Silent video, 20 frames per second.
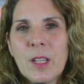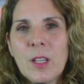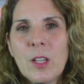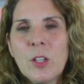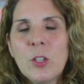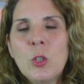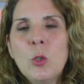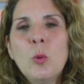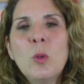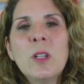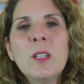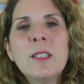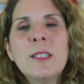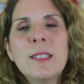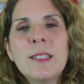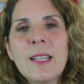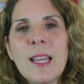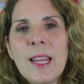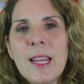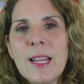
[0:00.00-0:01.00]
You could
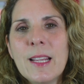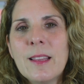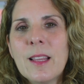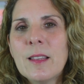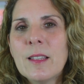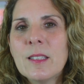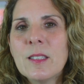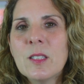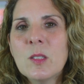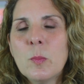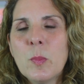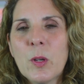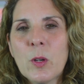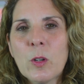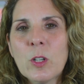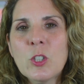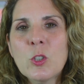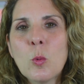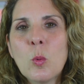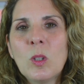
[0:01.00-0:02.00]
say that the
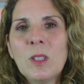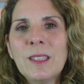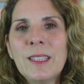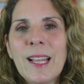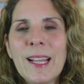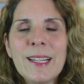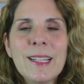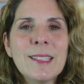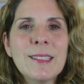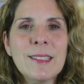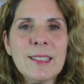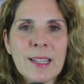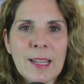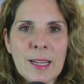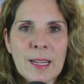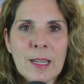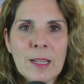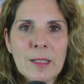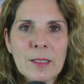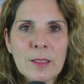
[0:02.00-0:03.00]
spiritual
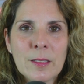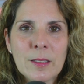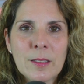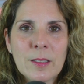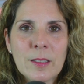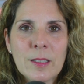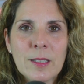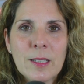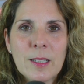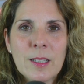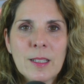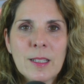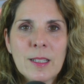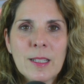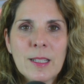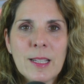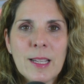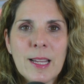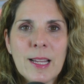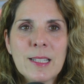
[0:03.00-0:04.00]
legacy
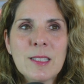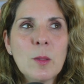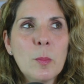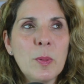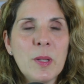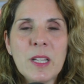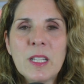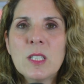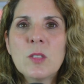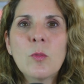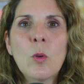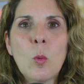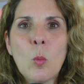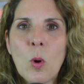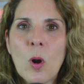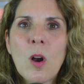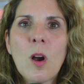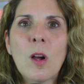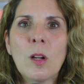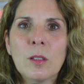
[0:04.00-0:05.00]
is a peaceful
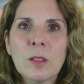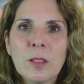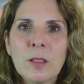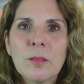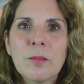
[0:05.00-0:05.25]
world.